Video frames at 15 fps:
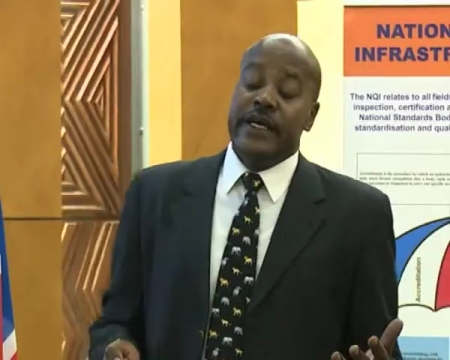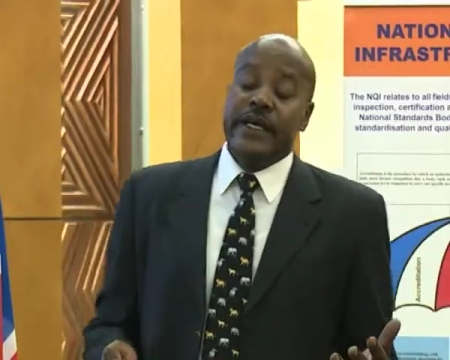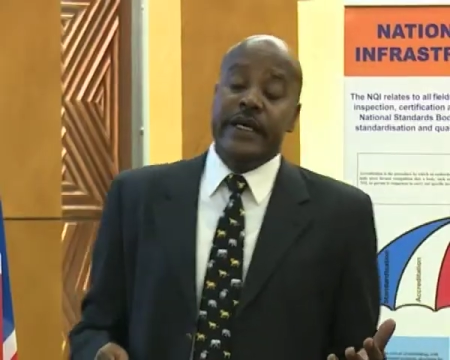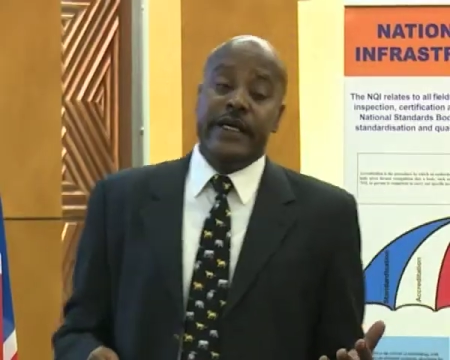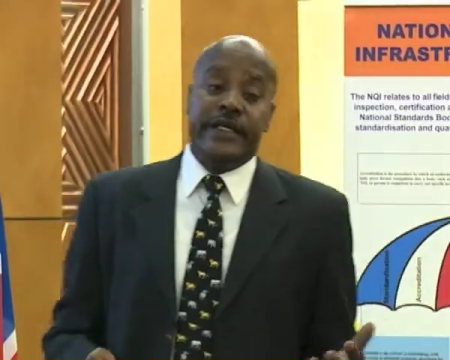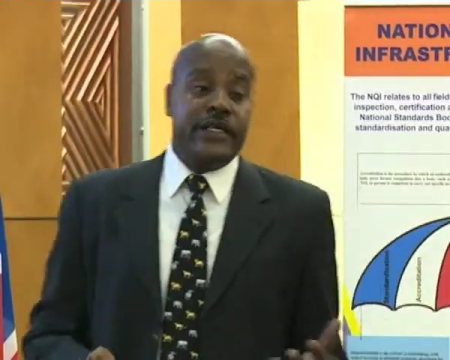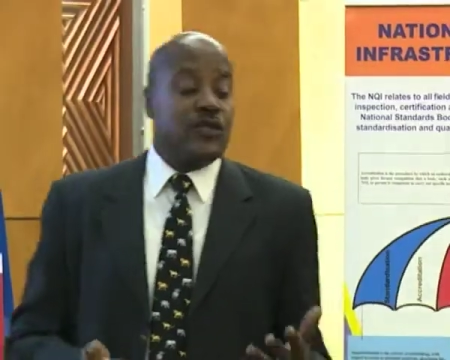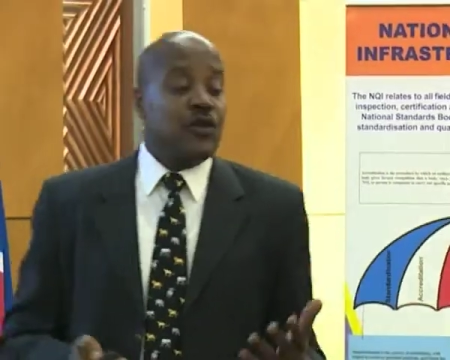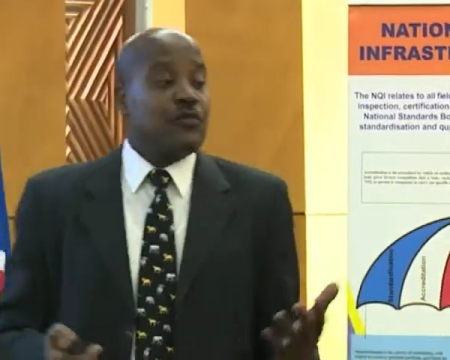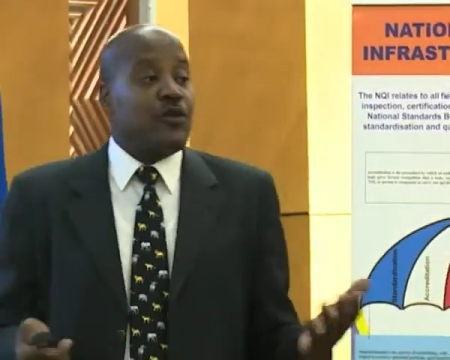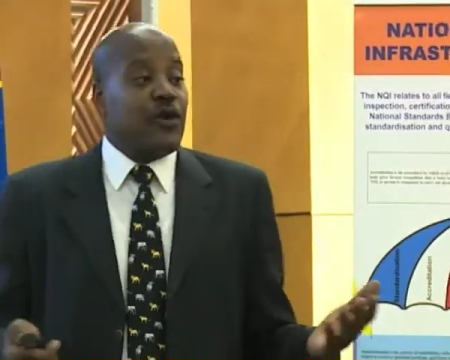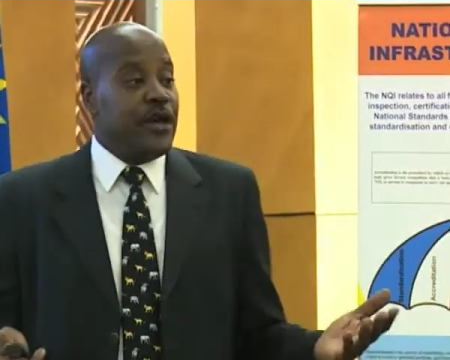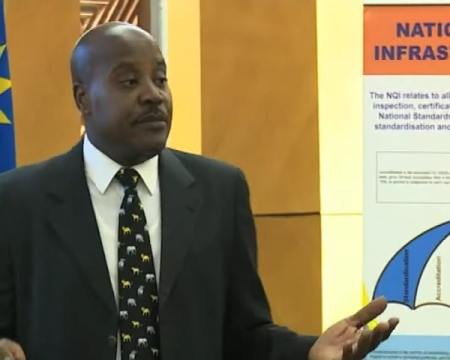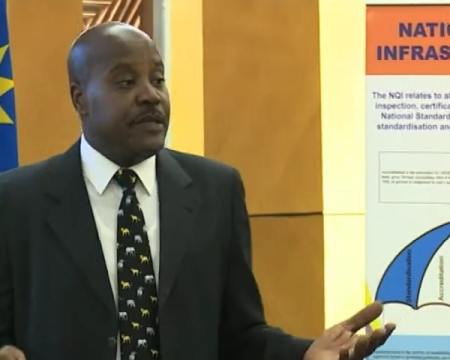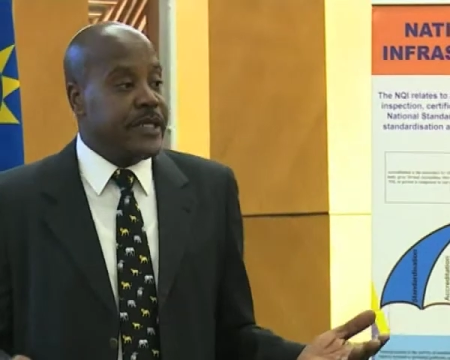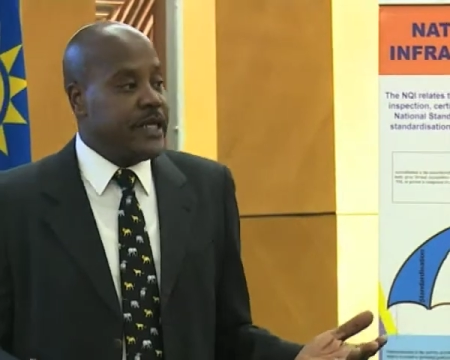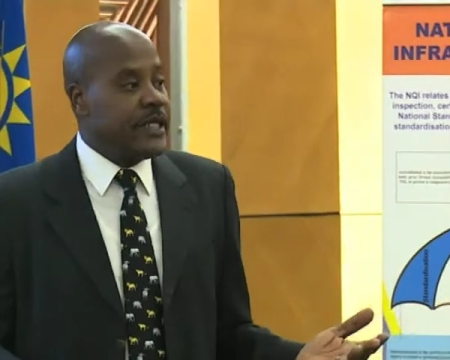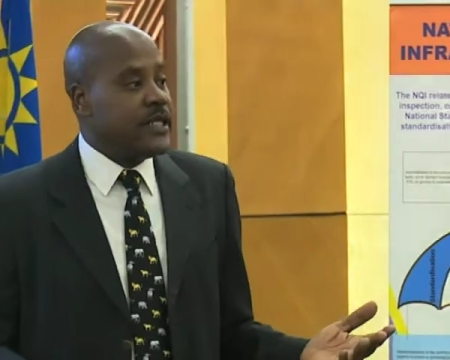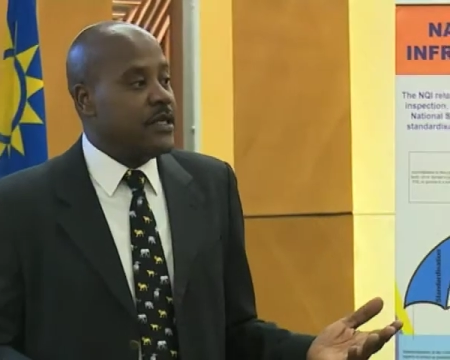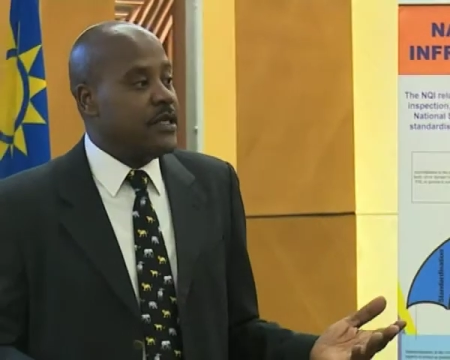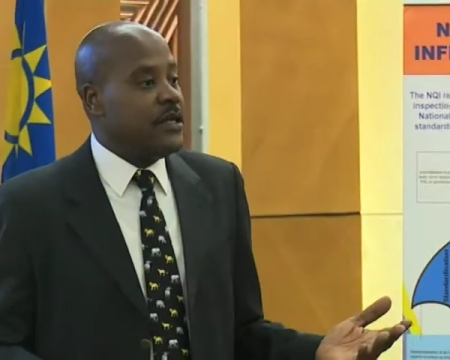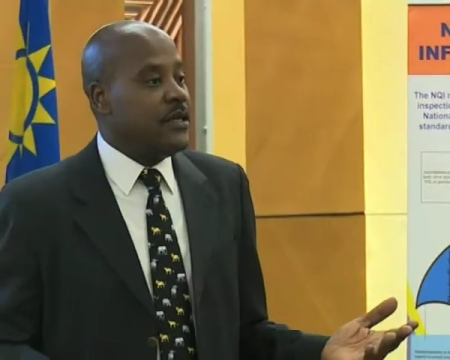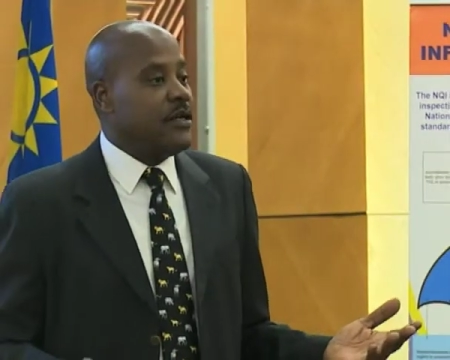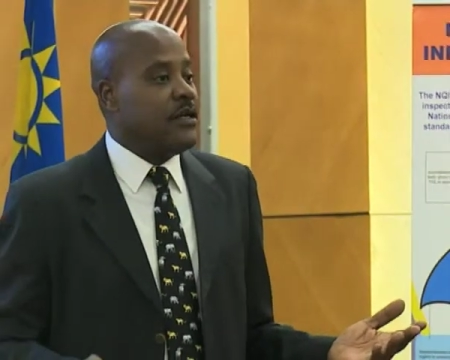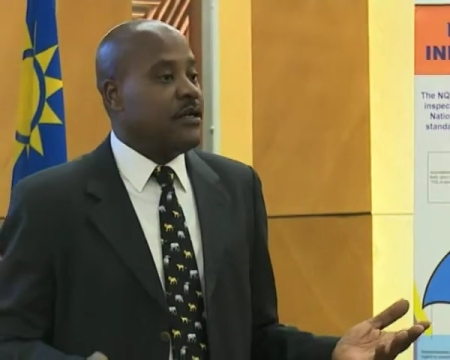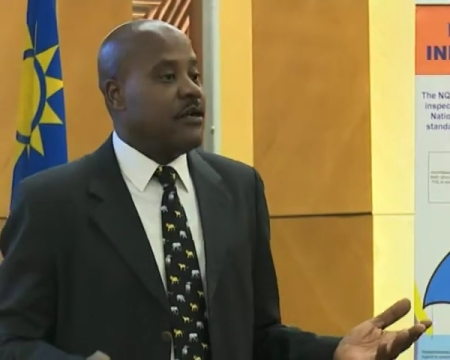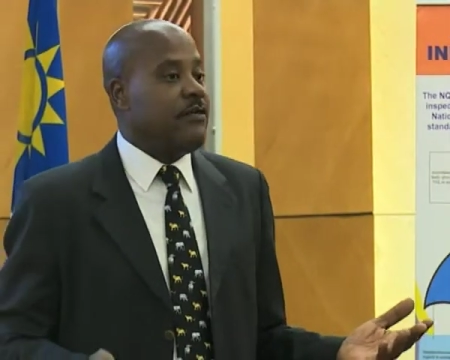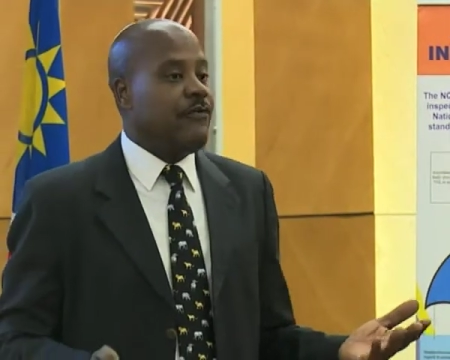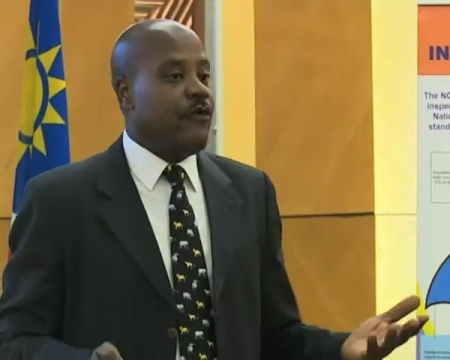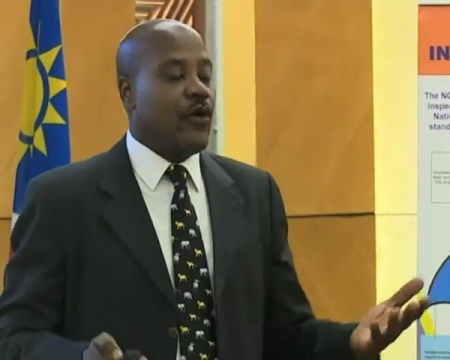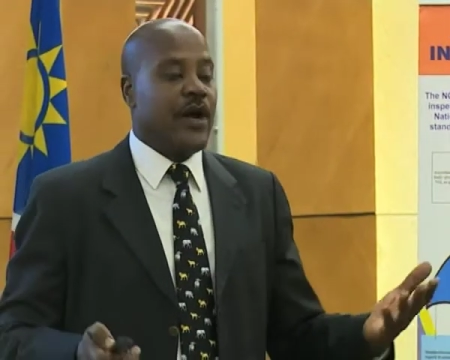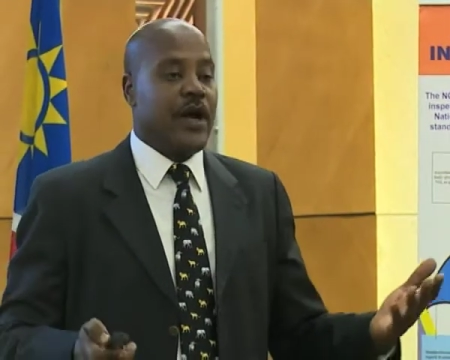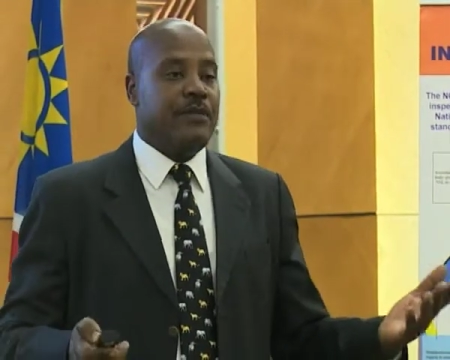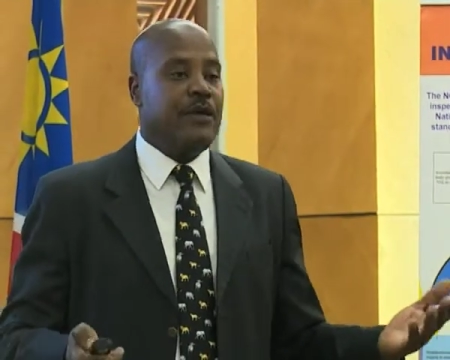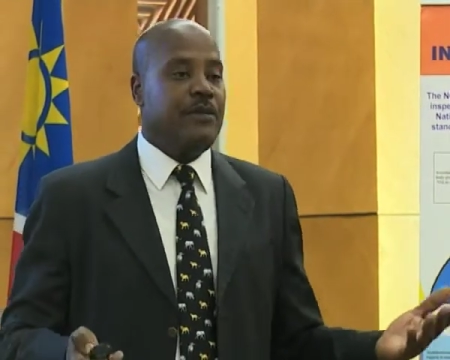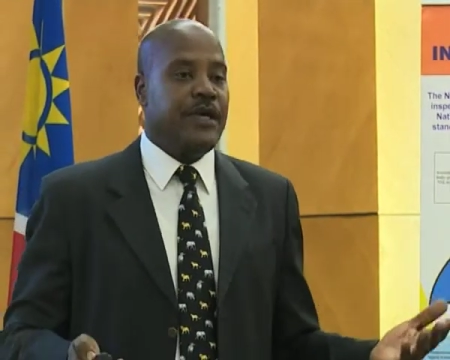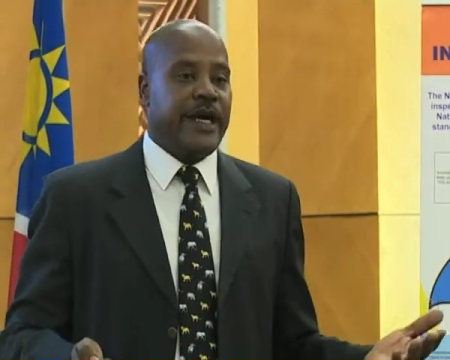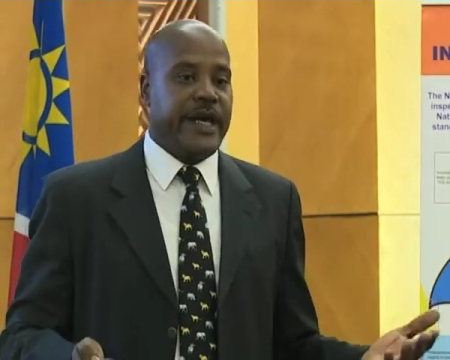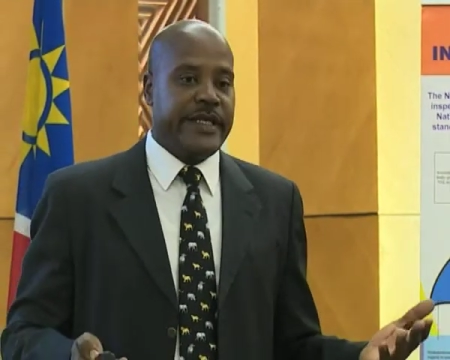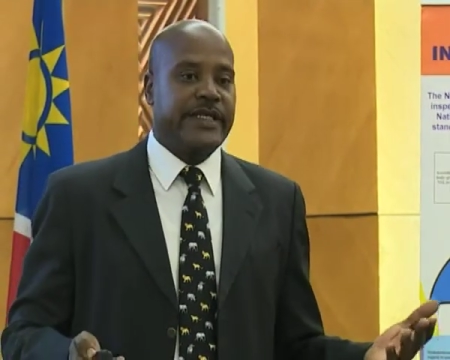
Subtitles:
It is not prohibited for Namibia